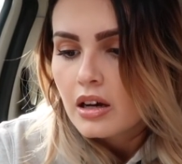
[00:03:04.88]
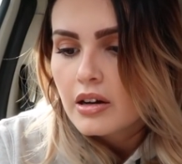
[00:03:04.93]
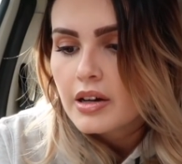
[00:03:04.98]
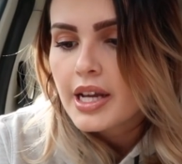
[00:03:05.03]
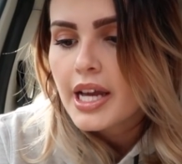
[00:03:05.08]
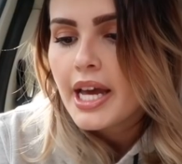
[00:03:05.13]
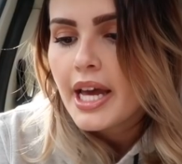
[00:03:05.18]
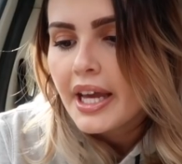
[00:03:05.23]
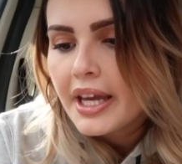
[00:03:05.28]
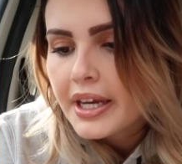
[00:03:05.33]

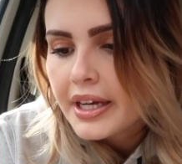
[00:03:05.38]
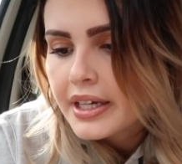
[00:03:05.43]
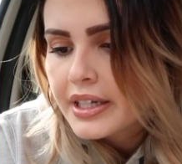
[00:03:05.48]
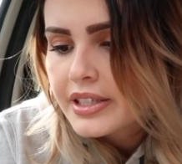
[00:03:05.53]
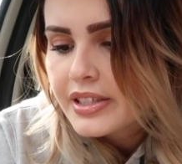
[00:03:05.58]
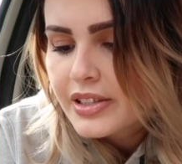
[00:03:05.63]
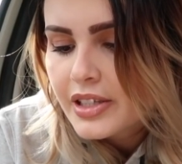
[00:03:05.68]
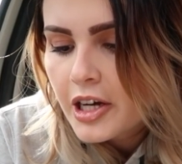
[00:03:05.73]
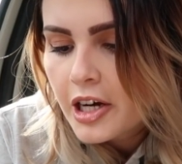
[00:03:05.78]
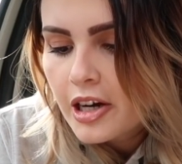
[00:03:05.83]
Okay,
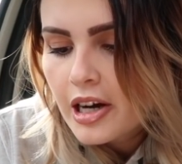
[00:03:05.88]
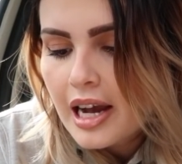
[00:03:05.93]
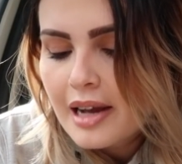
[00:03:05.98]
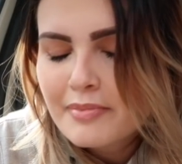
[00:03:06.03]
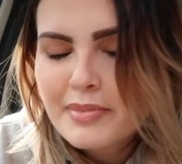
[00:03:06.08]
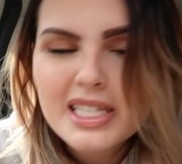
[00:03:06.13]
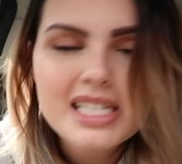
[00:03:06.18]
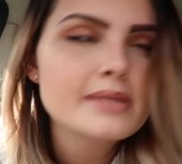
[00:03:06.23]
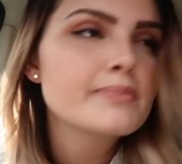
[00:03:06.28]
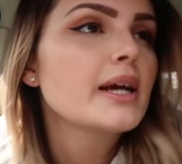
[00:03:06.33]
so
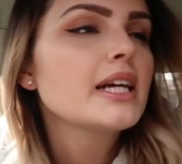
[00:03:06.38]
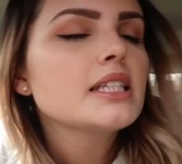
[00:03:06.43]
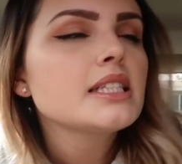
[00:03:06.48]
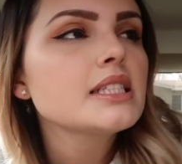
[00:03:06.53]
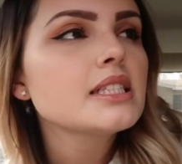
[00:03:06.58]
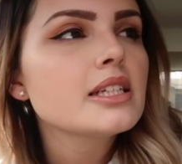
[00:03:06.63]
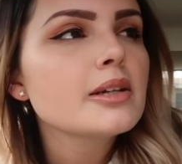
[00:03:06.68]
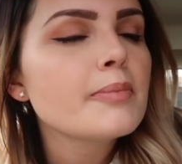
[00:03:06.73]
I'm expecting